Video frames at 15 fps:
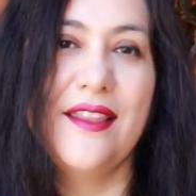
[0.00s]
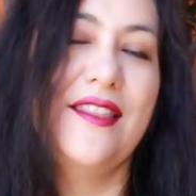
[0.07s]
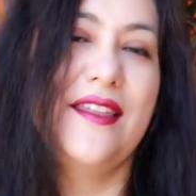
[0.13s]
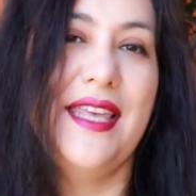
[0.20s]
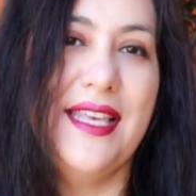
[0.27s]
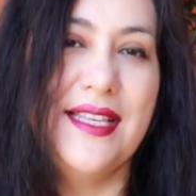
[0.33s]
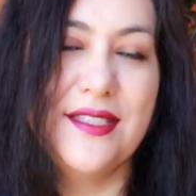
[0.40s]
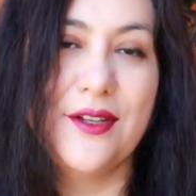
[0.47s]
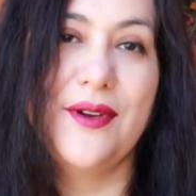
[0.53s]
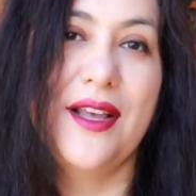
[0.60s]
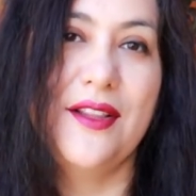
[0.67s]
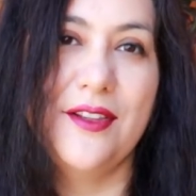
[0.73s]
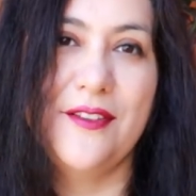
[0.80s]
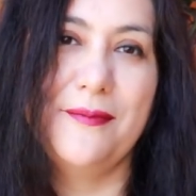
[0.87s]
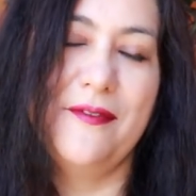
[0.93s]
the ease
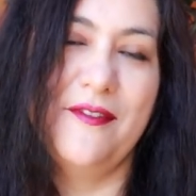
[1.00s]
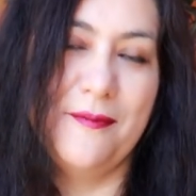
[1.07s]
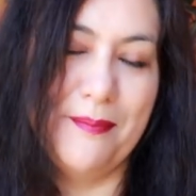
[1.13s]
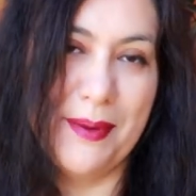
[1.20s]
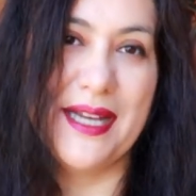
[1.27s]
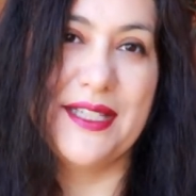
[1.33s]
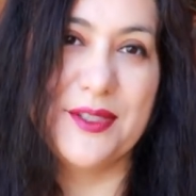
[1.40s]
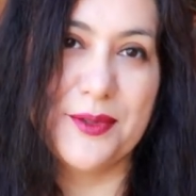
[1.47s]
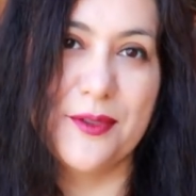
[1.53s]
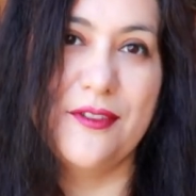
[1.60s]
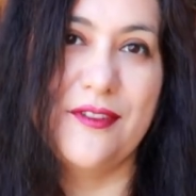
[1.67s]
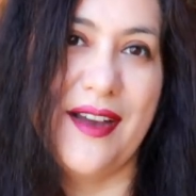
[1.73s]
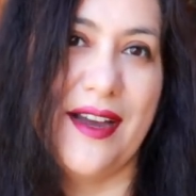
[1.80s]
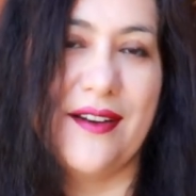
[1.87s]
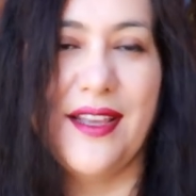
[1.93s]
around the bust will
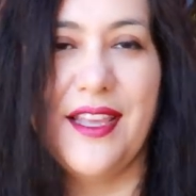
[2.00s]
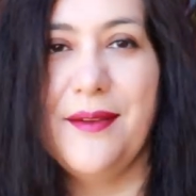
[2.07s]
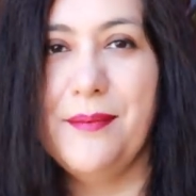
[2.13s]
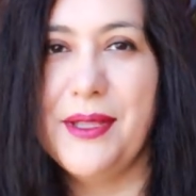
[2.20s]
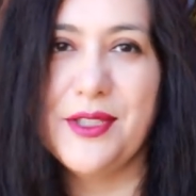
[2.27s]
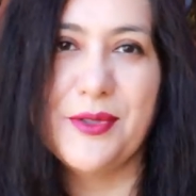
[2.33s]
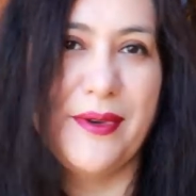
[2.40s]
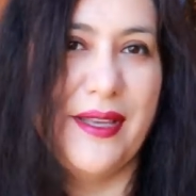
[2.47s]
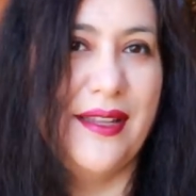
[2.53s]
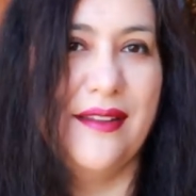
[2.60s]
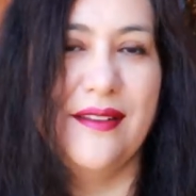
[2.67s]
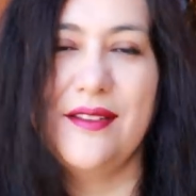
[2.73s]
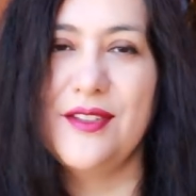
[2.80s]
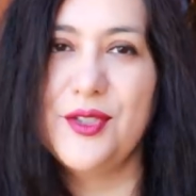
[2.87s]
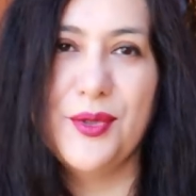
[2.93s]
vary
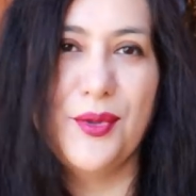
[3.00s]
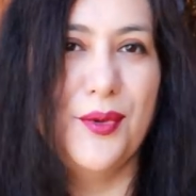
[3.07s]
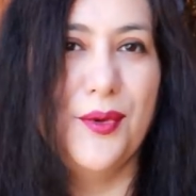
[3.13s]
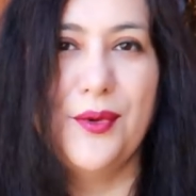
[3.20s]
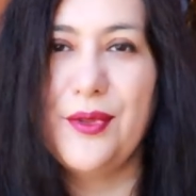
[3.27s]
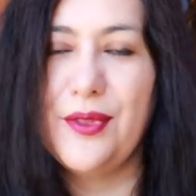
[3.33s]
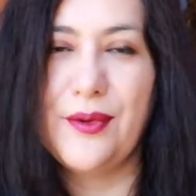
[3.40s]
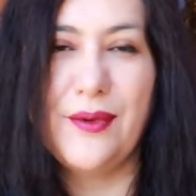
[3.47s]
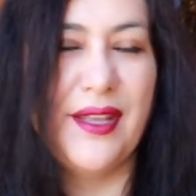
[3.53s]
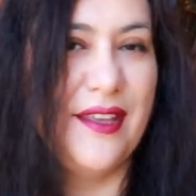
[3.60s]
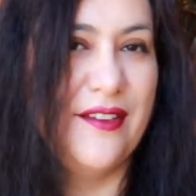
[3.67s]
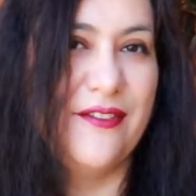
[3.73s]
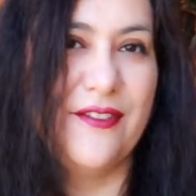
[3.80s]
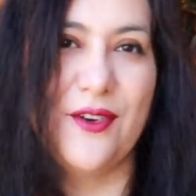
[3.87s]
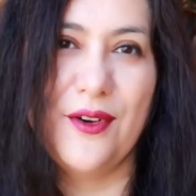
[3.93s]
between two,
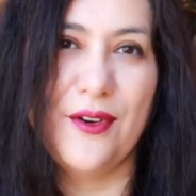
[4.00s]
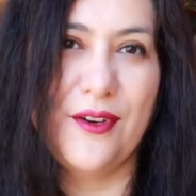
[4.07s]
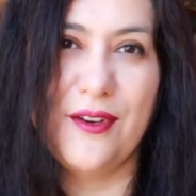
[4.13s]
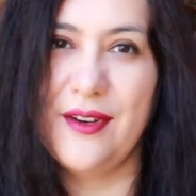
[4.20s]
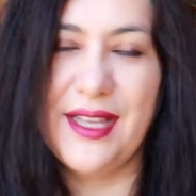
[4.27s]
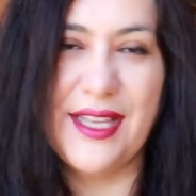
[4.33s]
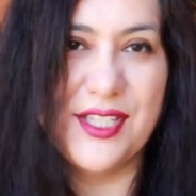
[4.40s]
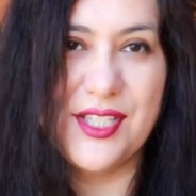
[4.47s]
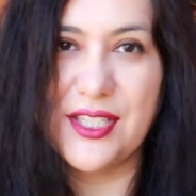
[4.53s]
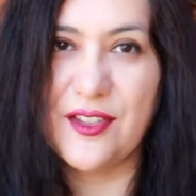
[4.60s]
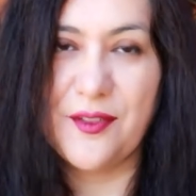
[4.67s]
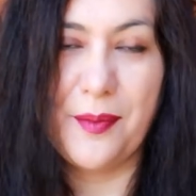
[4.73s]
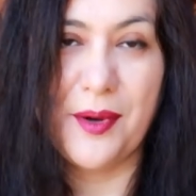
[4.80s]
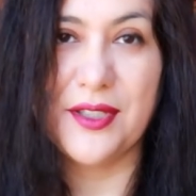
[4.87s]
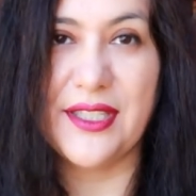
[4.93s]
three, four inches
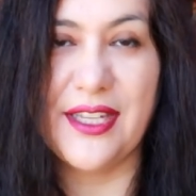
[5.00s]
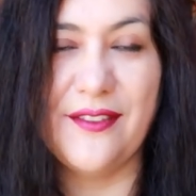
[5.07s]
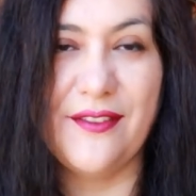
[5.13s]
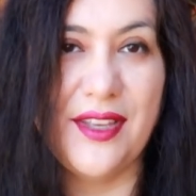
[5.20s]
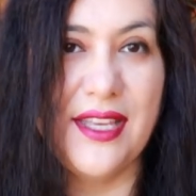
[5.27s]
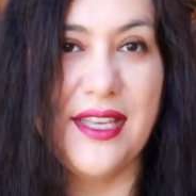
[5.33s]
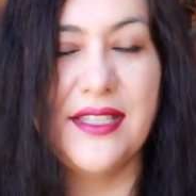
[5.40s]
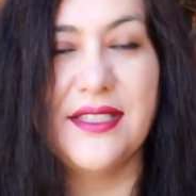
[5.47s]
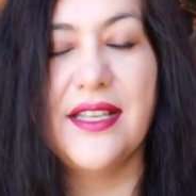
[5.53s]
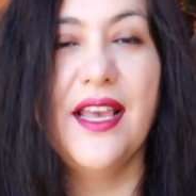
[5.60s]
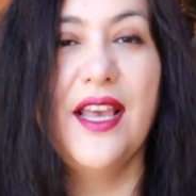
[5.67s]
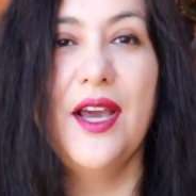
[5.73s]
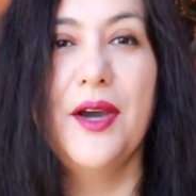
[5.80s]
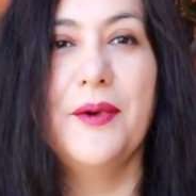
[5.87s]
of positive ease,